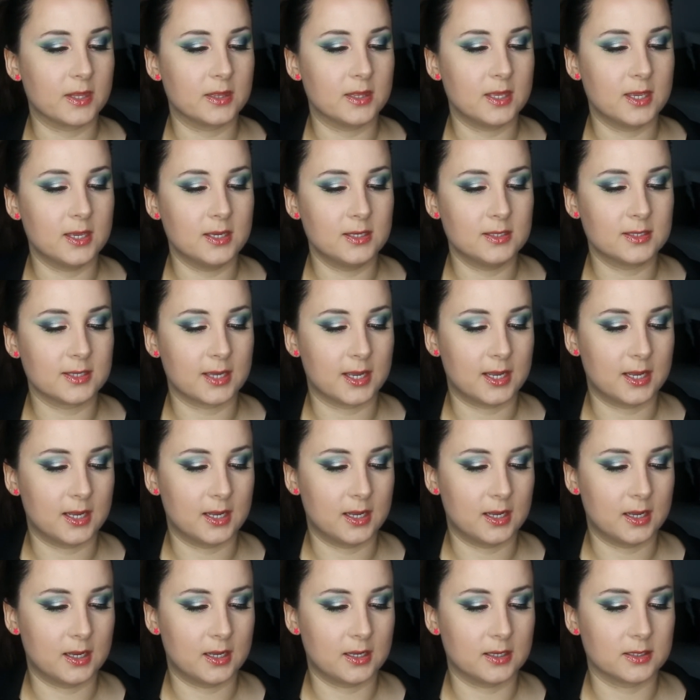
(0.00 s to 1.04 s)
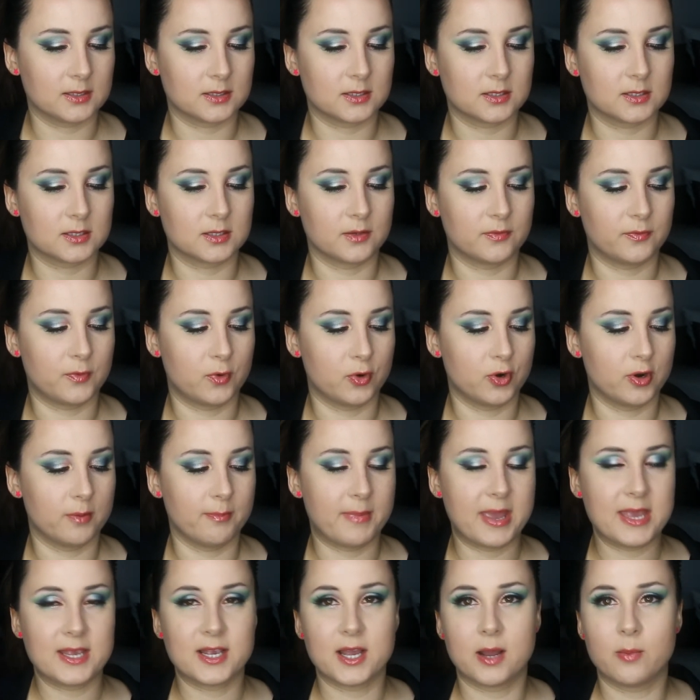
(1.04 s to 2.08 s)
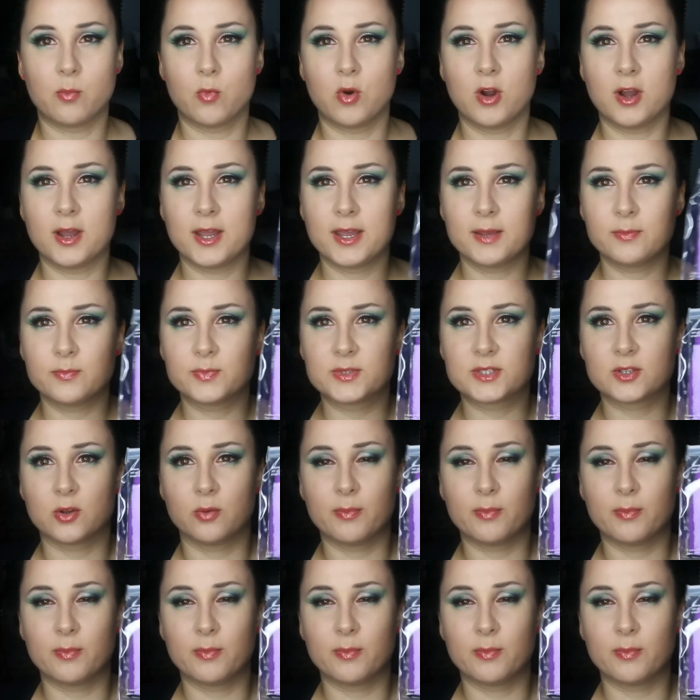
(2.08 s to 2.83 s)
These are Sephora makeup wipes,